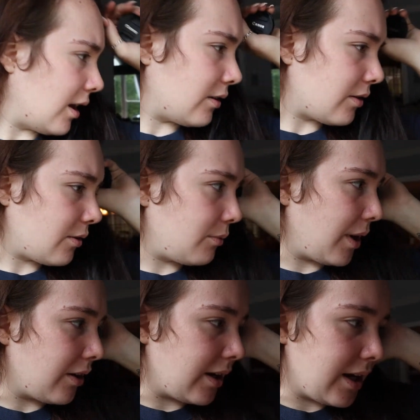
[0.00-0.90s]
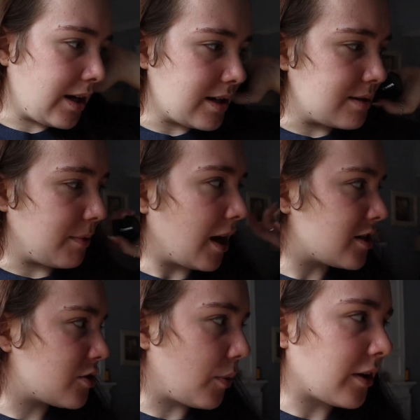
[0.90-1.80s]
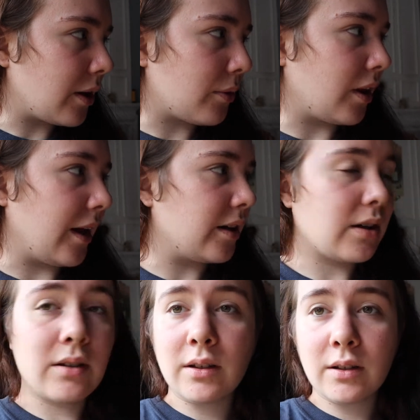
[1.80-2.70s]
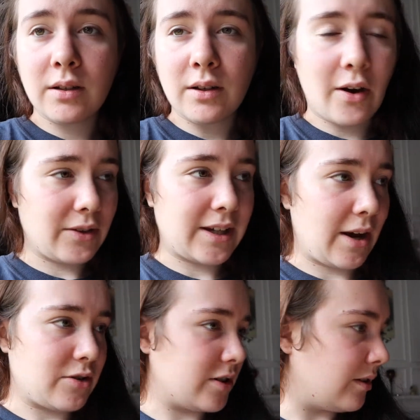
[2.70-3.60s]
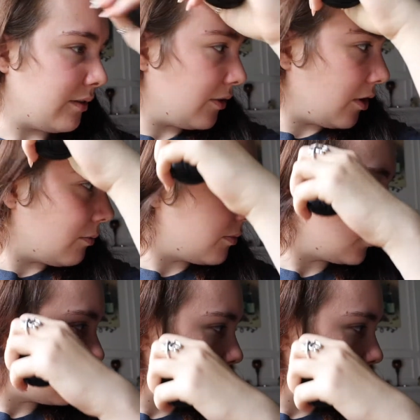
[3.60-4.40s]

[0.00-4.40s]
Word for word: I don't know where it is, but I swear they were like on the couch in the living room.